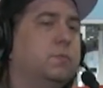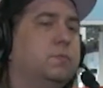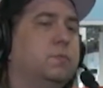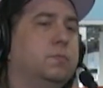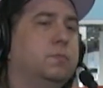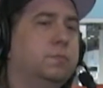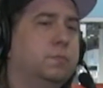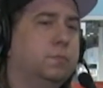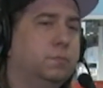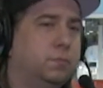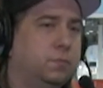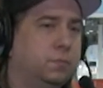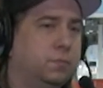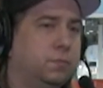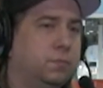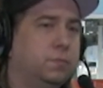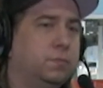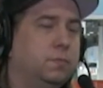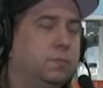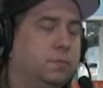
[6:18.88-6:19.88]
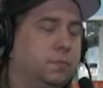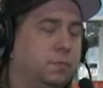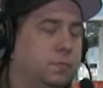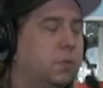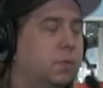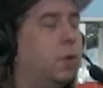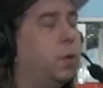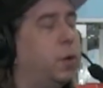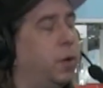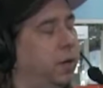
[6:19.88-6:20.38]

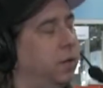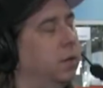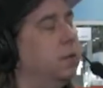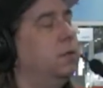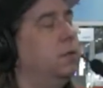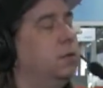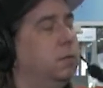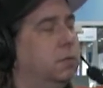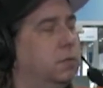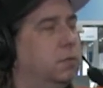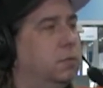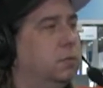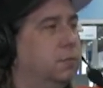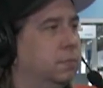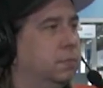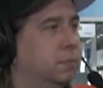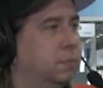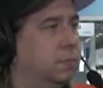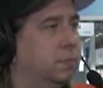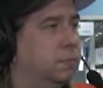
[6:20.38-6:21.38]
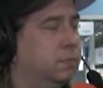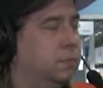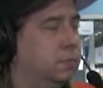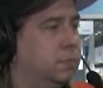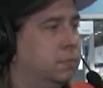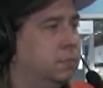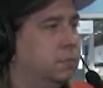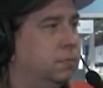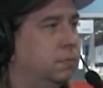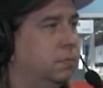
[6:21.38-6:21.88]

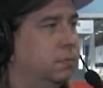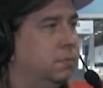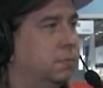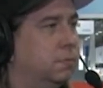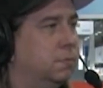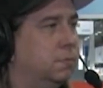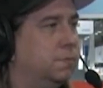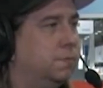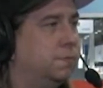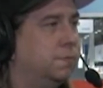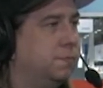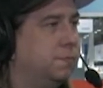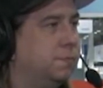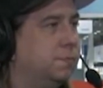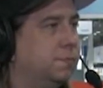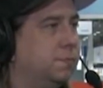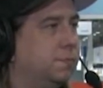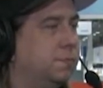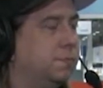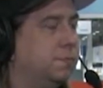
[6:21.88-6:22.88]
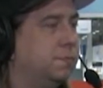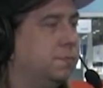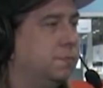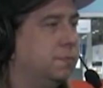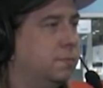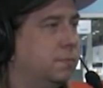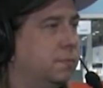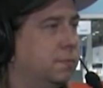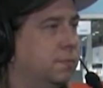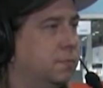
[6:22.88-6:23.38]

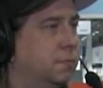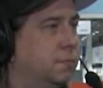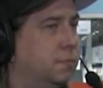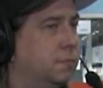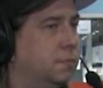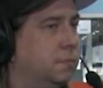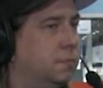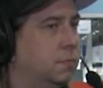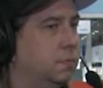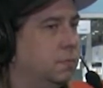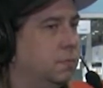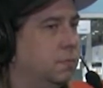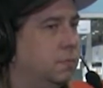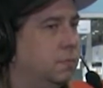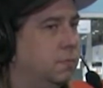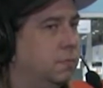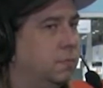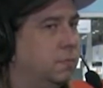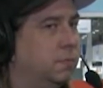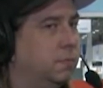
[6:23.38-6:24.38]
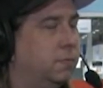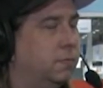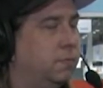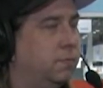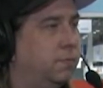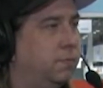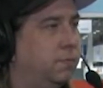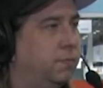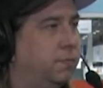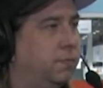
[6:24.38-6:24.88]

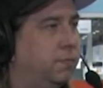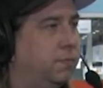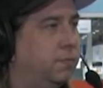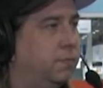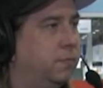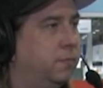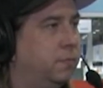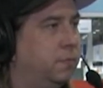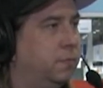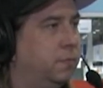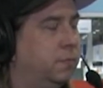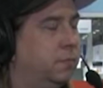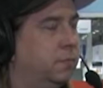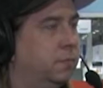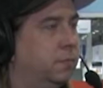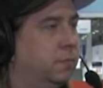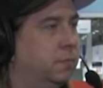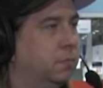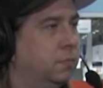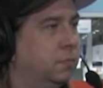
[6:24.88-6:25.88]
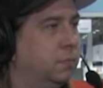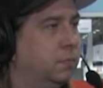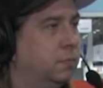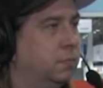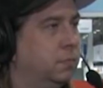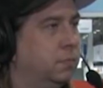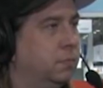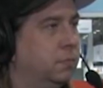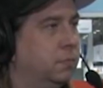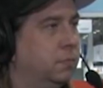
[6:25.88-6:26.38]

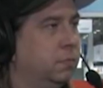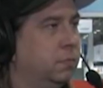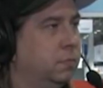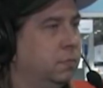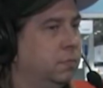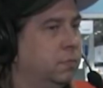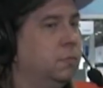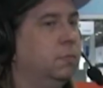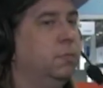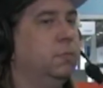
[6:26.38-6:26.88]
No words are spoken by the person on screen.